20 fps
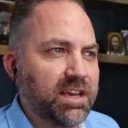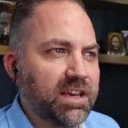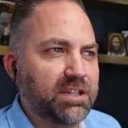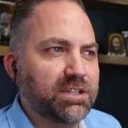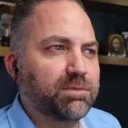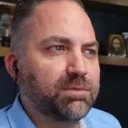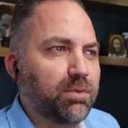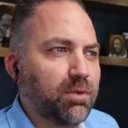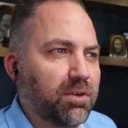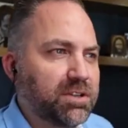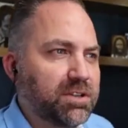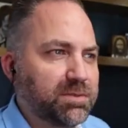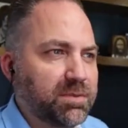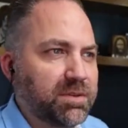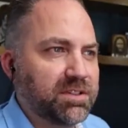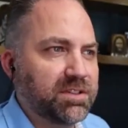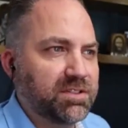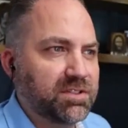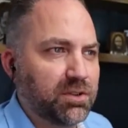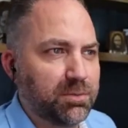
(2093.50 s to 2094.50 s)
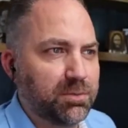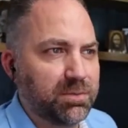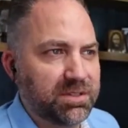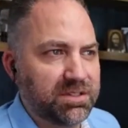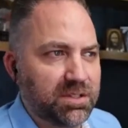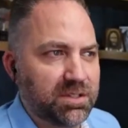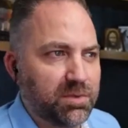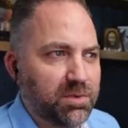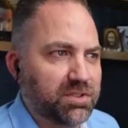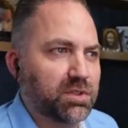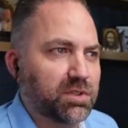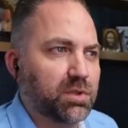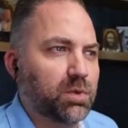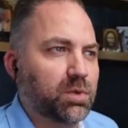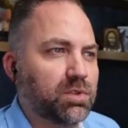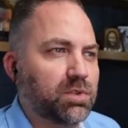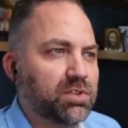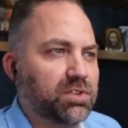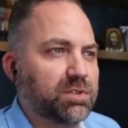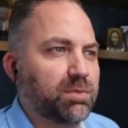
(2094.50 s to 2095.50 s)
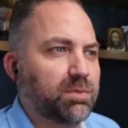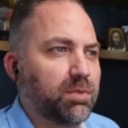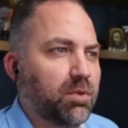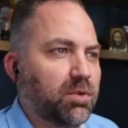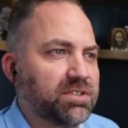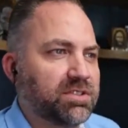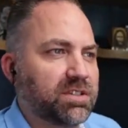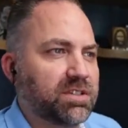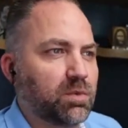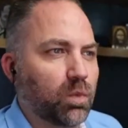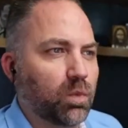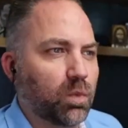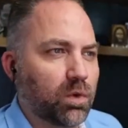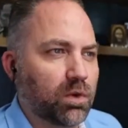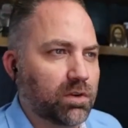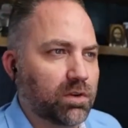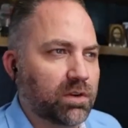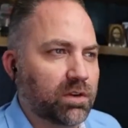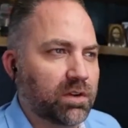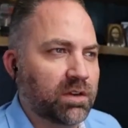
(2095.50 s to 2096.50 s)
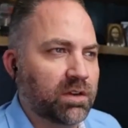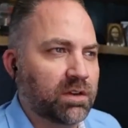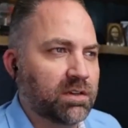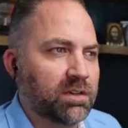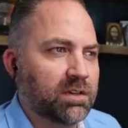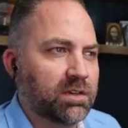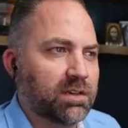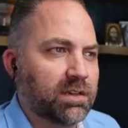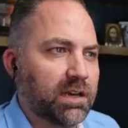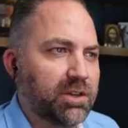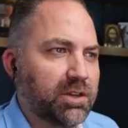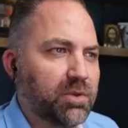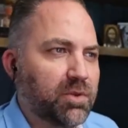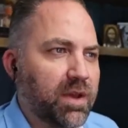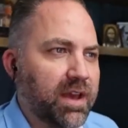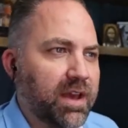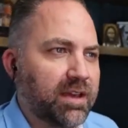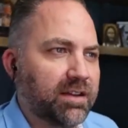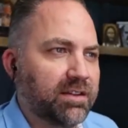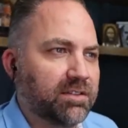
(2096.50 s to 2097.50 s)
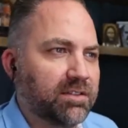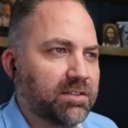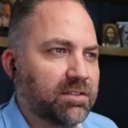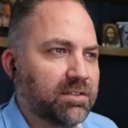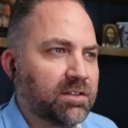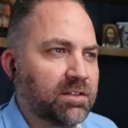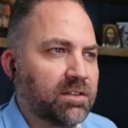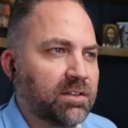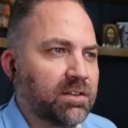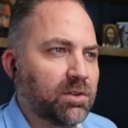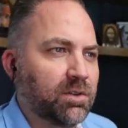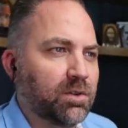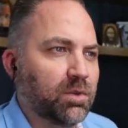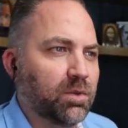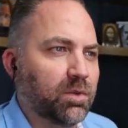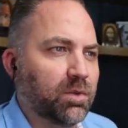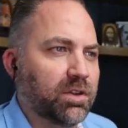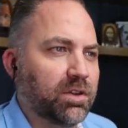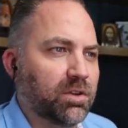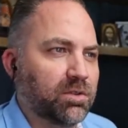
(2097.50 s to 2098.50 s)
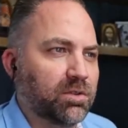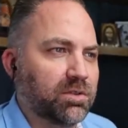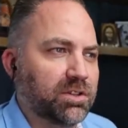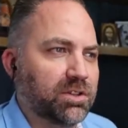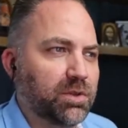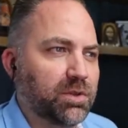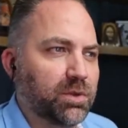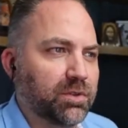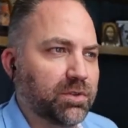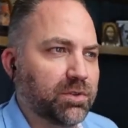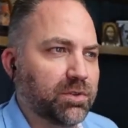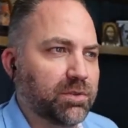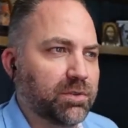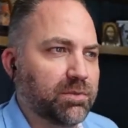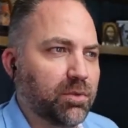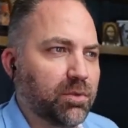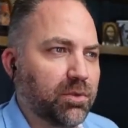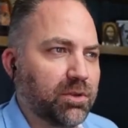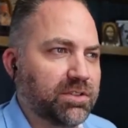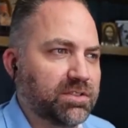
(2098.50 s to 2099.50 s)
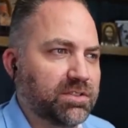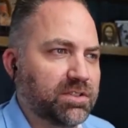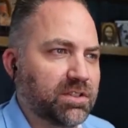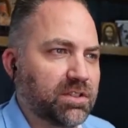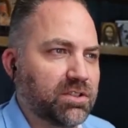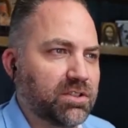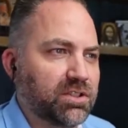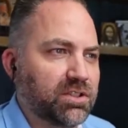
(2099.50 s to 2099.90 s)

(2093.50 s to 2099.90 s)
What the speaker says: boys being so busy with school, sports, and work, how do you handle when only 2 or 3 boys show